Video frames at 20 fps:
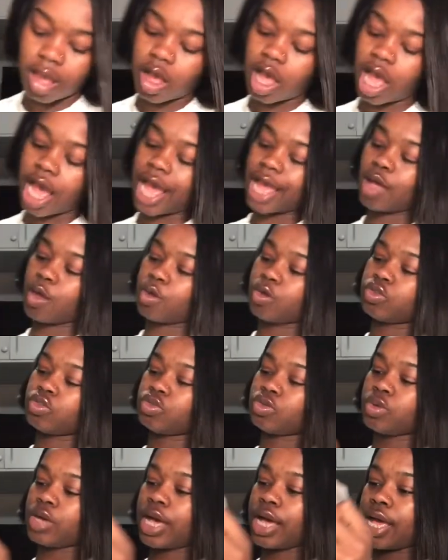I
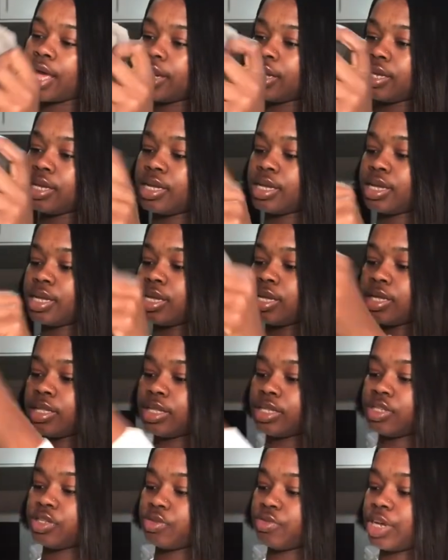also got
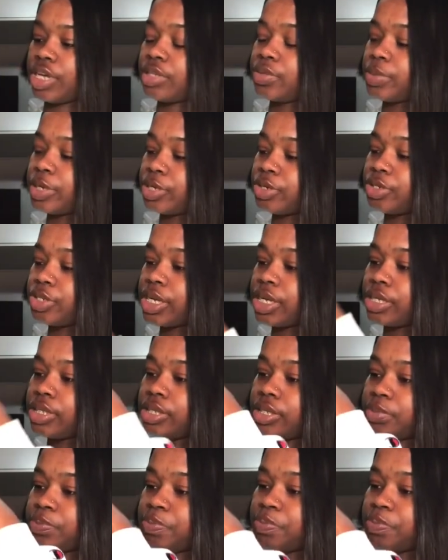this gray sweater dress.